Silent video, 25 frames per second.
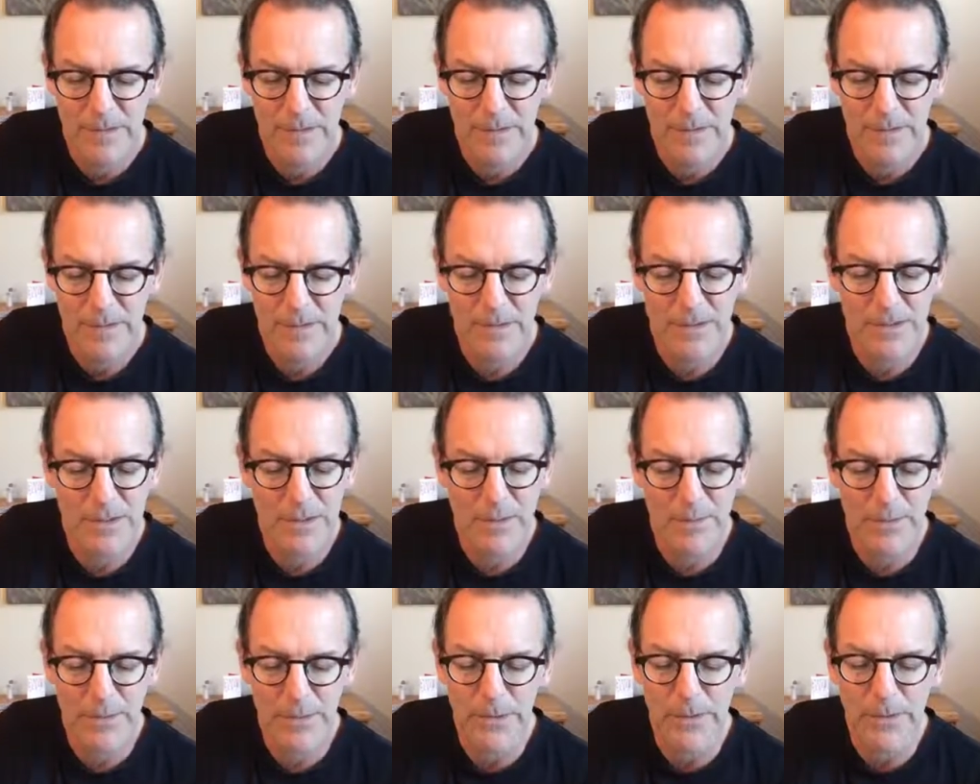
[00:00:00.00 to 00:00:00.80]
Since
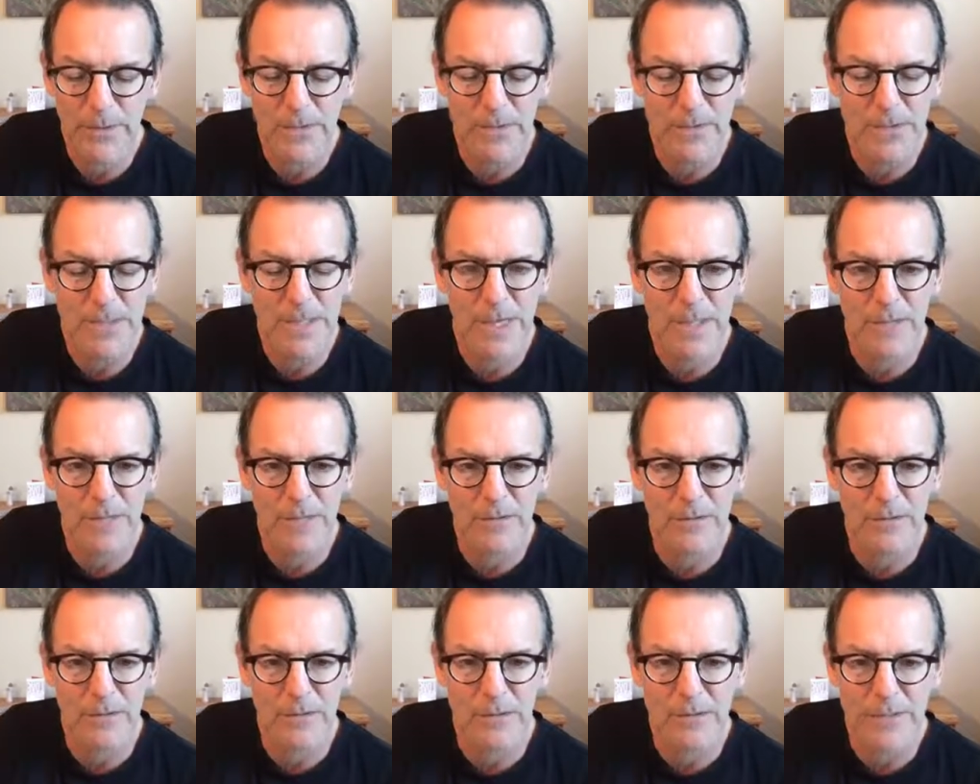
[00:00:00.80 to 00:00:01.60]
spirit does not
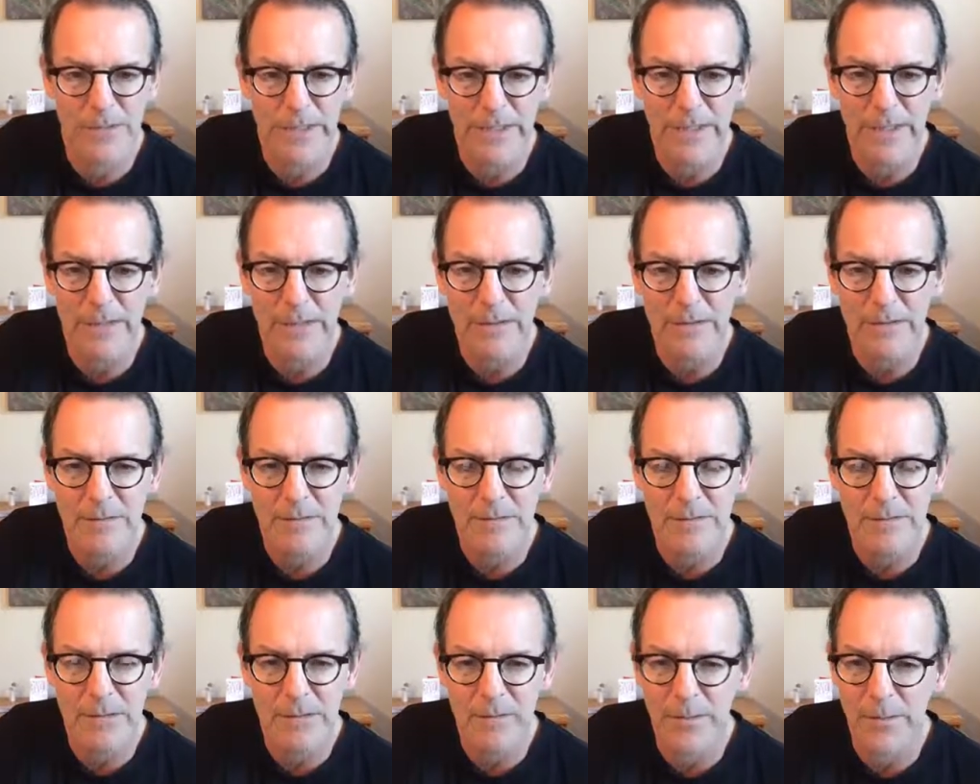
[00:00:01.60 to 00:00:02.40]
understand it,
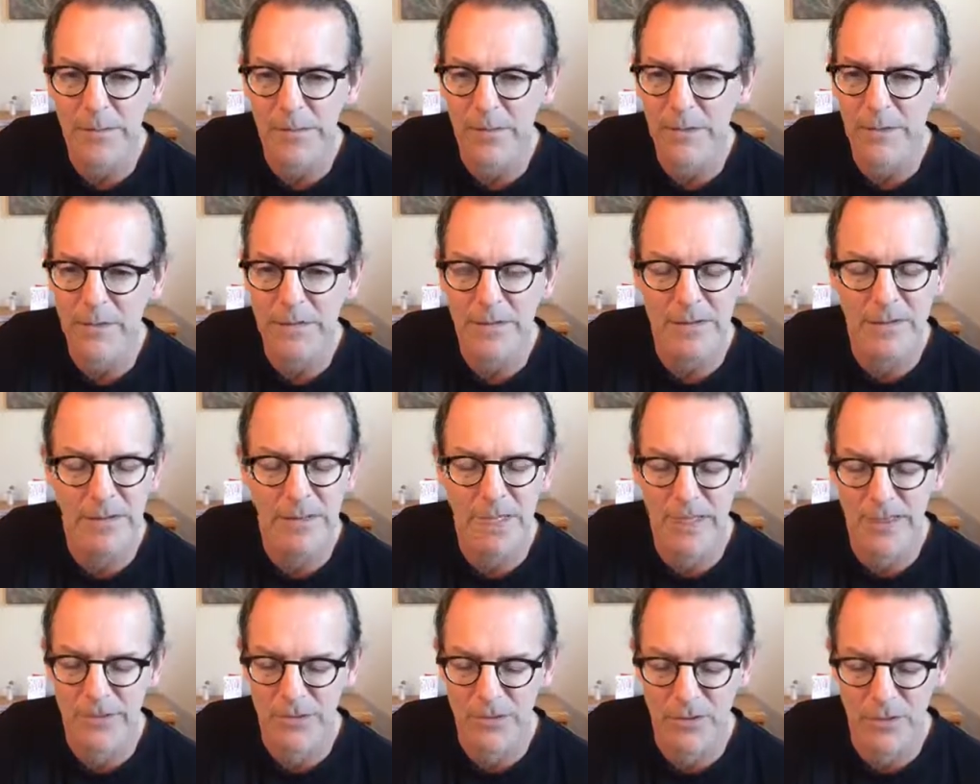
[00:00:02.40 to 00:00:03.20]
spirit does
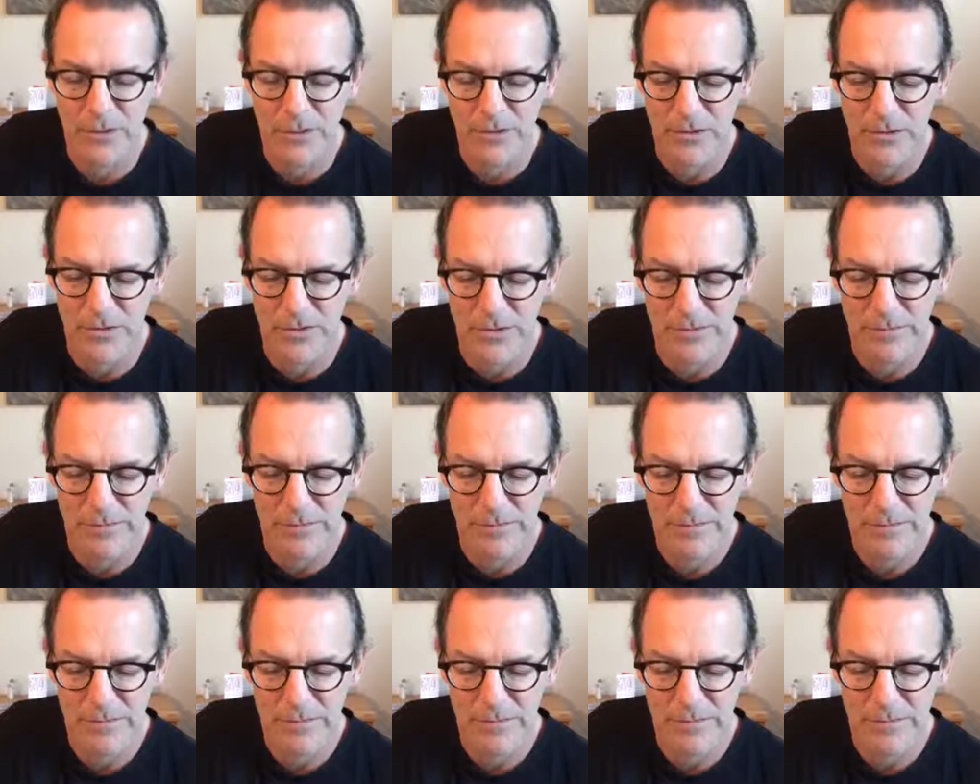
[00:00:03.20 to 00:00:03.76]
not judge it,